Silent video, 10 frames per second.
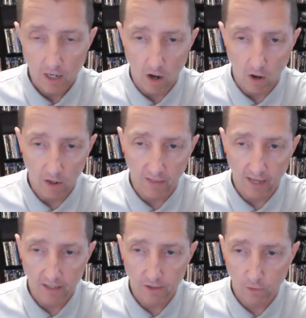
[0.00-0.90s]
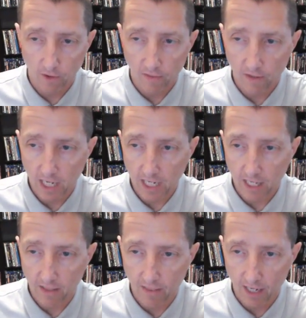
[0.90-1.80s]
all of that sort of thing.
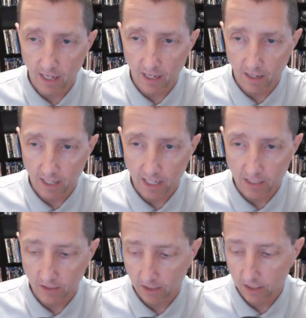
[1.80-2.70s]
And then he's